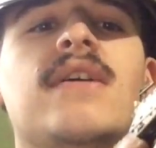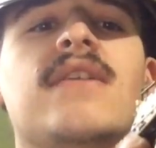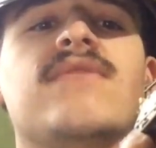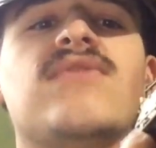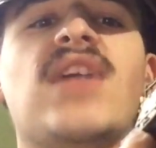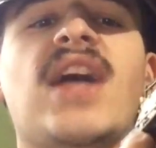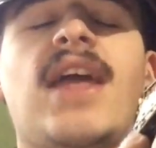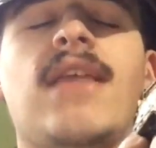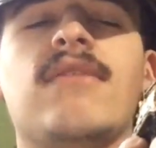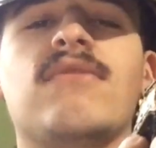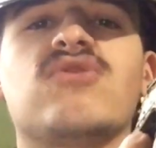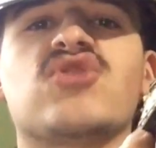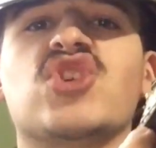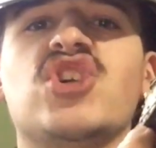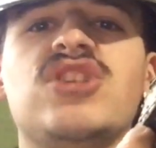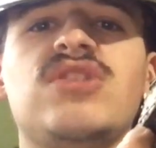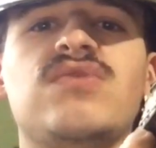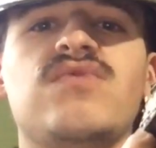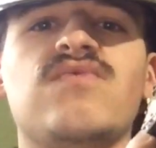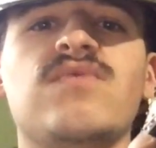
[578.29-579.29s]
that
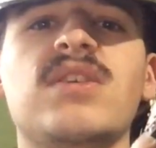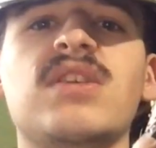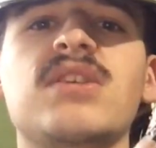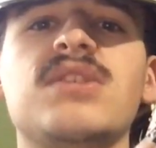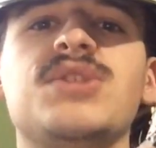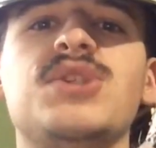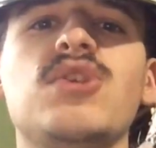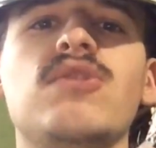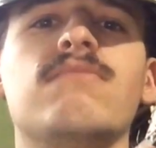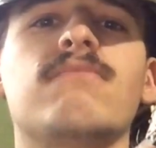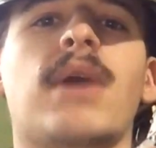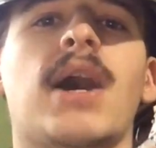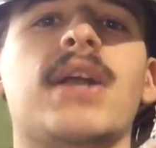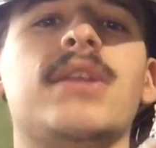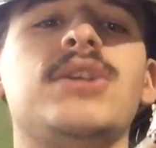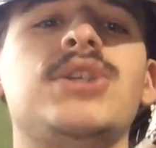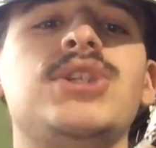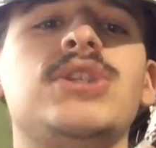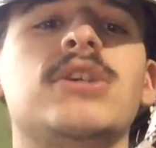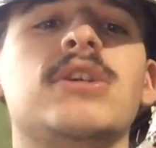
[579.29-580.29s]
couldn't really do
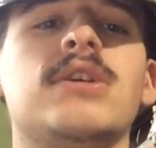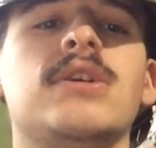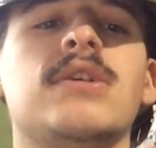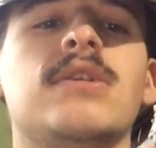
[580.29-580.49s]
much.